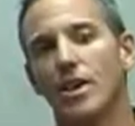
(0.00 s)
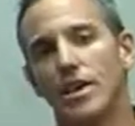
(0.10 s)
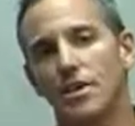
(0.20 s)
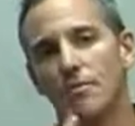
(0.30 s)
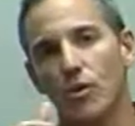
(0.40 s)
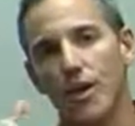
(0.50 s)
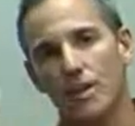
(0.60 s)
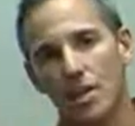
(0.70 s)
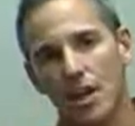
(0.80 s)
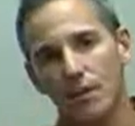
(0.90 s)
It
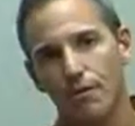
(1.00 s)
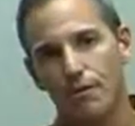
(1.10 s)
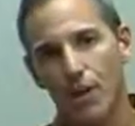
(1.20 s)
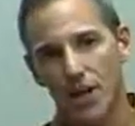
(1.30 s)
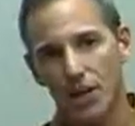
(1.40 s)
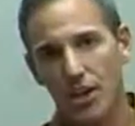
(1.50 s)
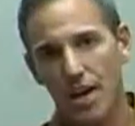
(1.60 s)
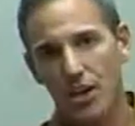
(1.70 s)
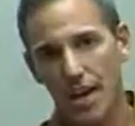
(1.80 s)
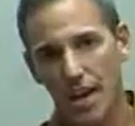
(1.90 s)
brings fresh
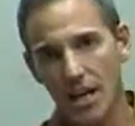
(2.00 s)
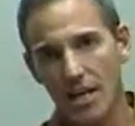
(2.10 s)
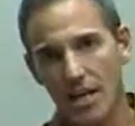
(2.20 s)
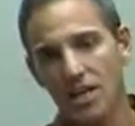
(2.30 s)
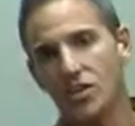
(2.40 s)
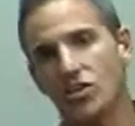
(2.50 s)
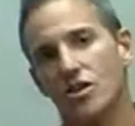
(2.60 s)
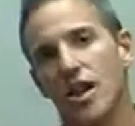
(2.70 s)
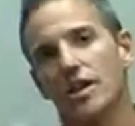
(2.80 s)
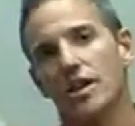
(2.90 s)
air in and
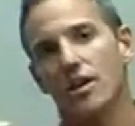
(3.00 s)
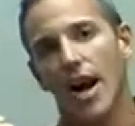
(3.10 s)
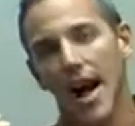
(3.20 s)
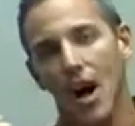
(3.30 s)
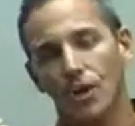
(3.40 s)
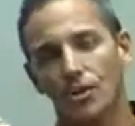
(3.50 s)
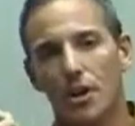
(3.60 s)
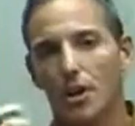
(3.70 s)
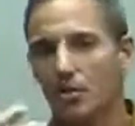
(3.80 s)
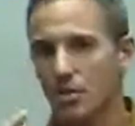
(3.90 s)
stale air out,
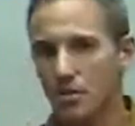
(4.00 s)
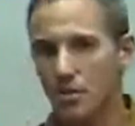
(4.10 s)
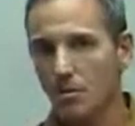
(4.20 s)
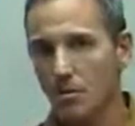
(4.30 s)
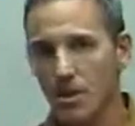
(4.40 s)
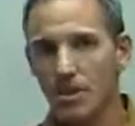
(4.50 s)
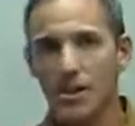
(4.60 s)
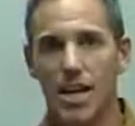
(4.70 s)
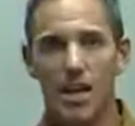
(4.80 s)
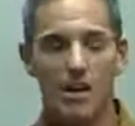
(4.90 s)
because remember what I
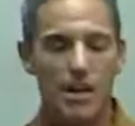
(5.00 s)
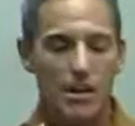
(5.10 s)
said,